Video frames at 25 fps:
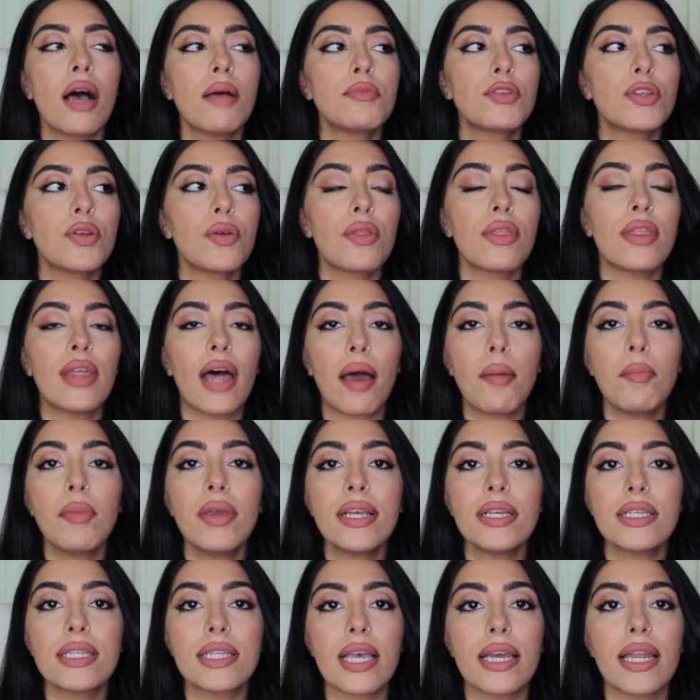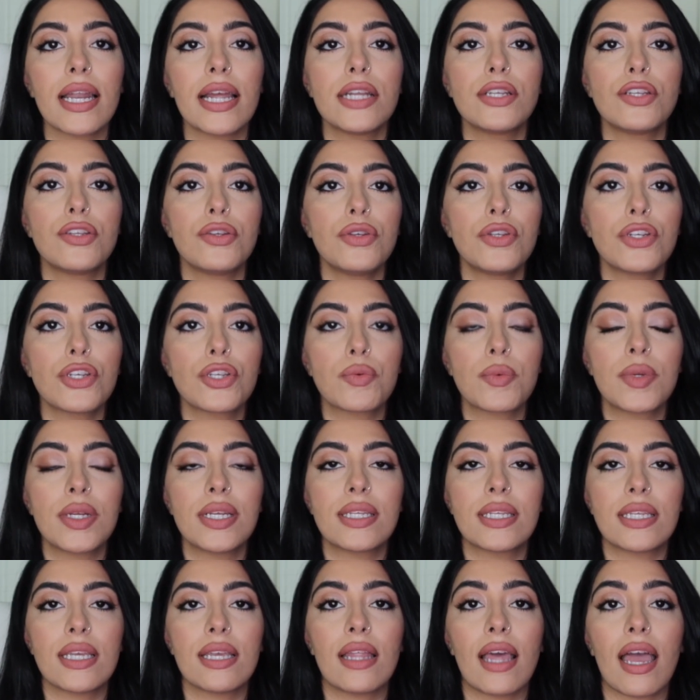So that being said, I do just want
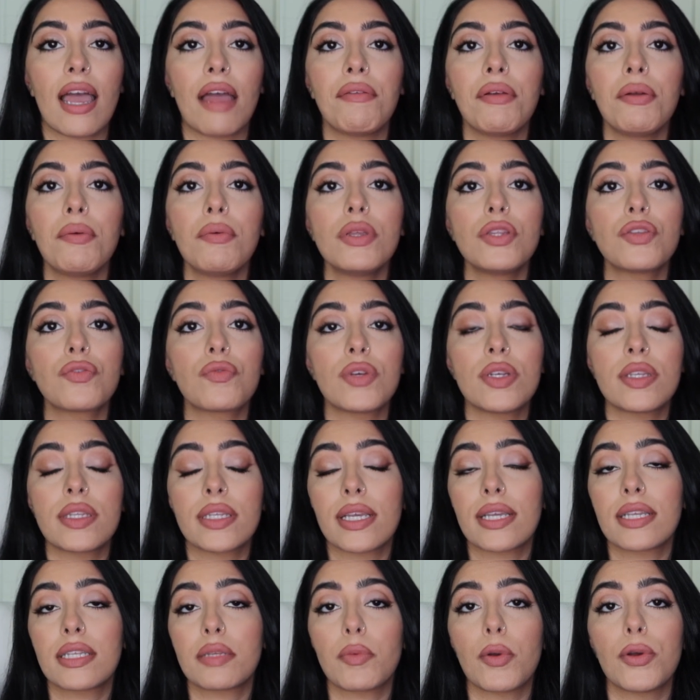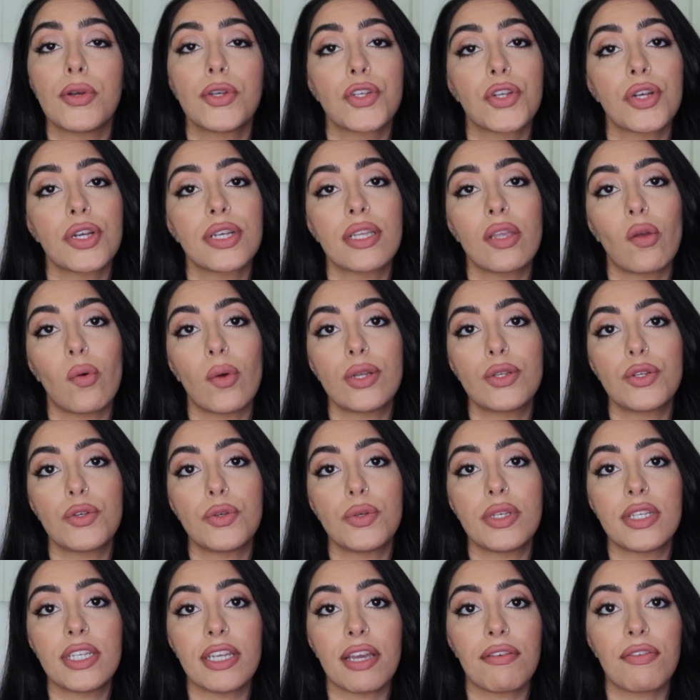to say that everyone's risk exposure is going
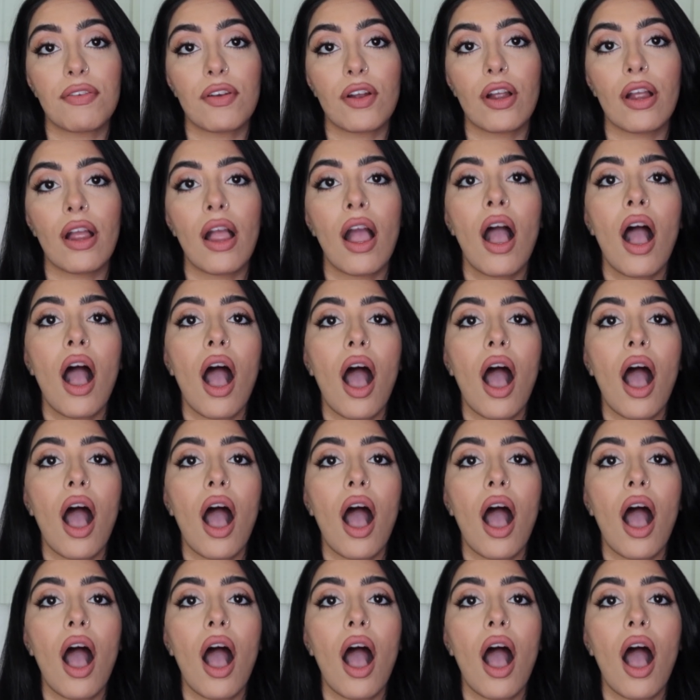to differ.